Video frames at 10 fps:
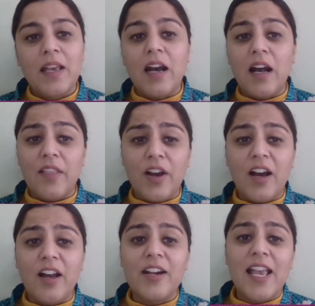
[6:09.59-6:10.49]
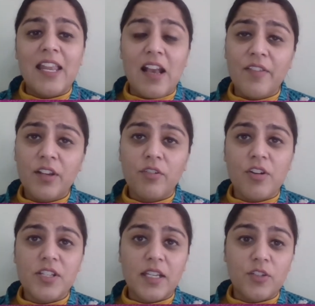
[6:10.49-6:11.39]
Aadhar, and other
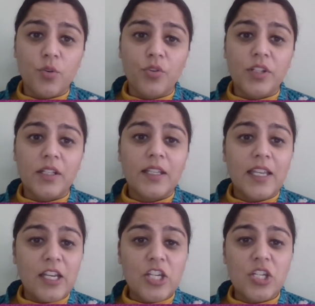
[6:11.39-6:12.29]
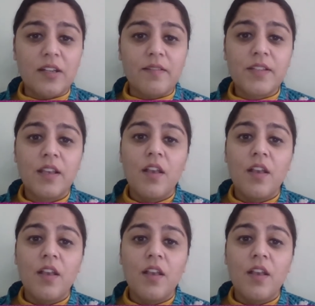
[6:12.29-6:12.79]
cross-sectoral initiatives